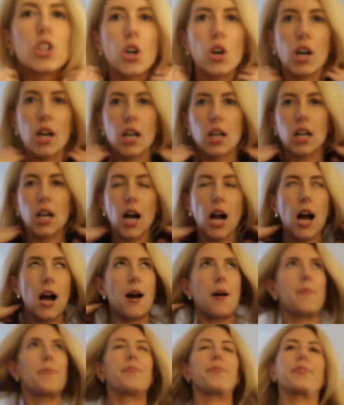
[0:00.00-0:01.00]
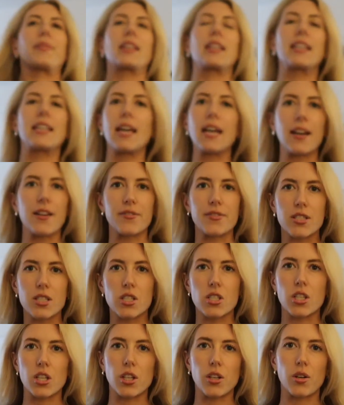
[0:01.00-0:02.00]
York
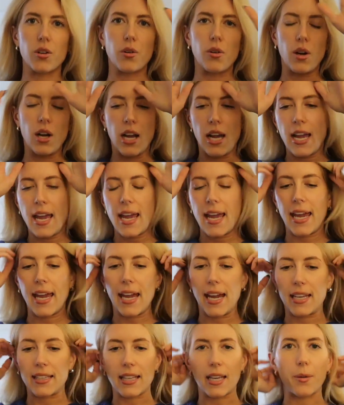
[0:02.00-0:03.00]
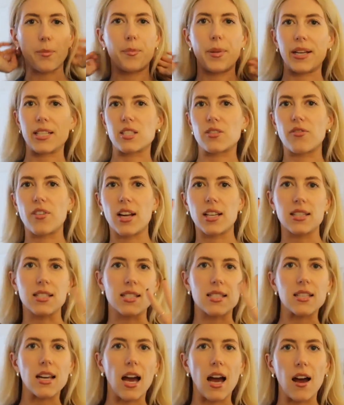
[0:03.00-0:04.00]
gifts too, and like best friend
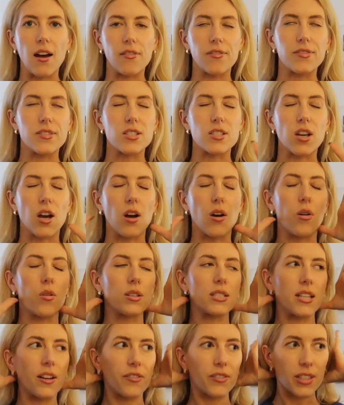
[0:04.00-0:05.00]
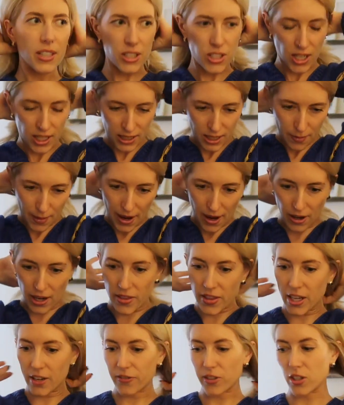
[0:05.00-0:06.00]
stuff. So definitely check them out.
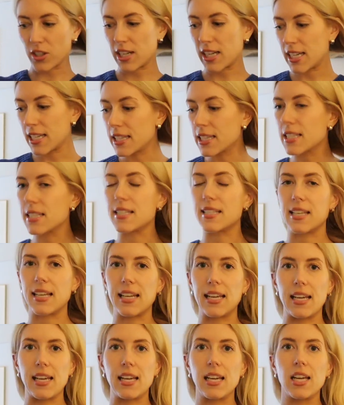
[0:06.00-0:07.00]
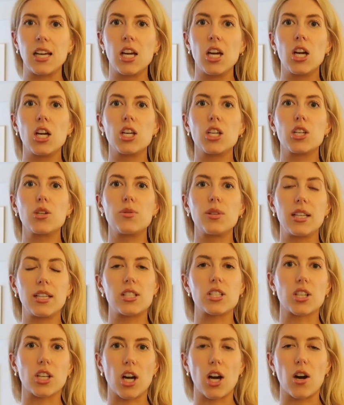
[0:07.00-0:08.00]
And then if you're in the city, you
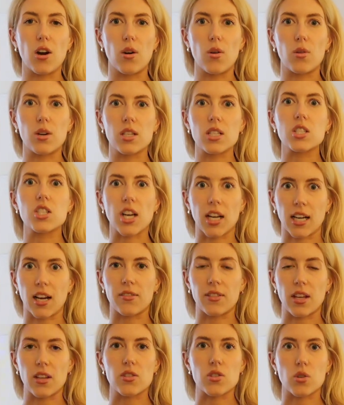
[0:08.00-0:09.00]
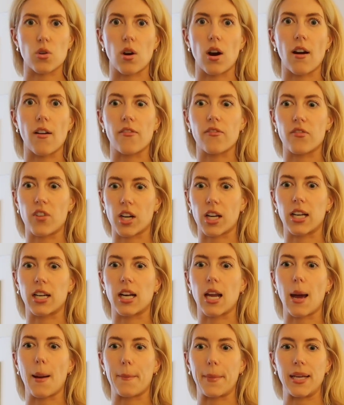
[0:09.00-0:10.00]
need to go check out that store.
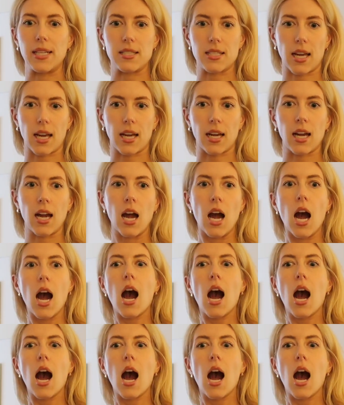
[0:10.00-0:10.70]
Freaking amazing.